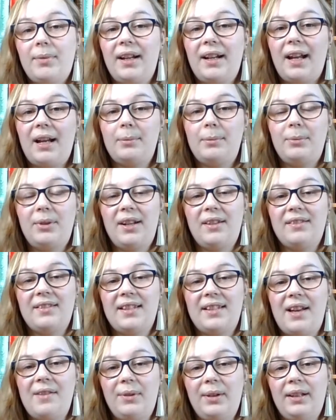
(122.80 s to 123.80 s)
by Gabrielle
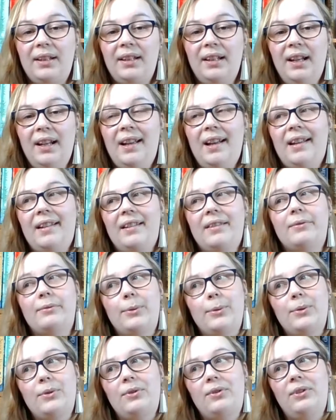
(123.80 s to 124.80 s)
Zevin.
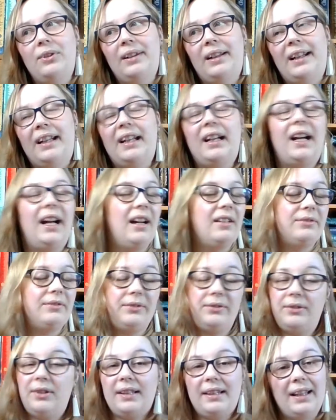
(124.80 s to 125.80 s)
Unfortunately, I
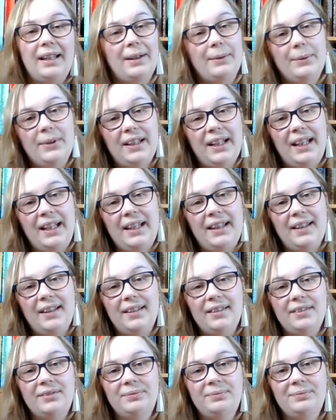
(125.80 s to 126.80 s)
haven't read that one
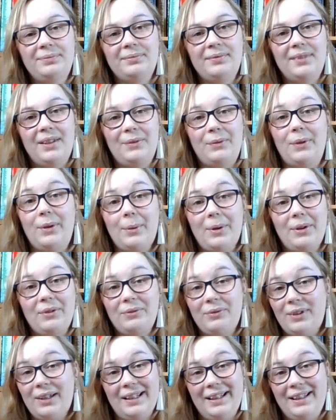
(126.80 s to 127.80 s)
either, even though I
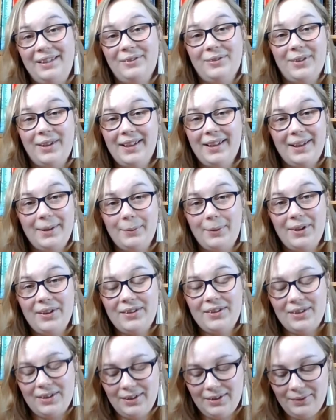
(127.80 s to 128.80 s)
really, really
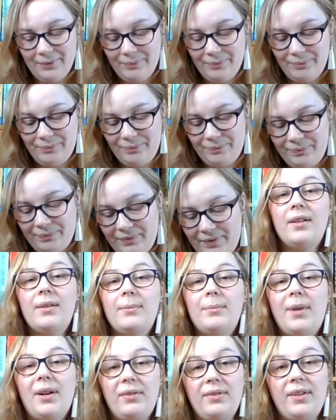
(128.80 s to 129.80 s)
want to.
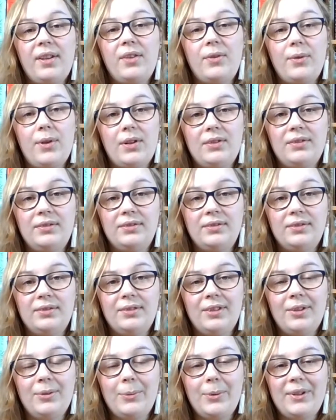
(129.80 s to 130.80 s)
My fifth roll
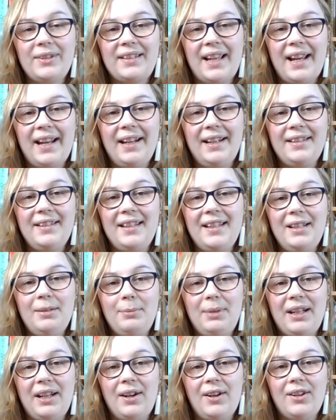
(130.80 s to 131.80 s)
was a
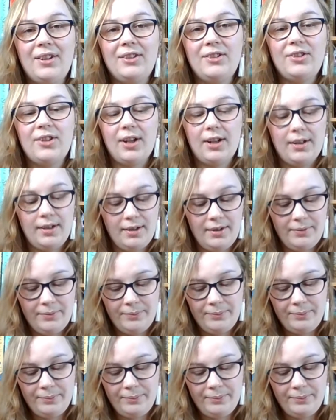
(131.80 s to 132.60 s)
TBR jar,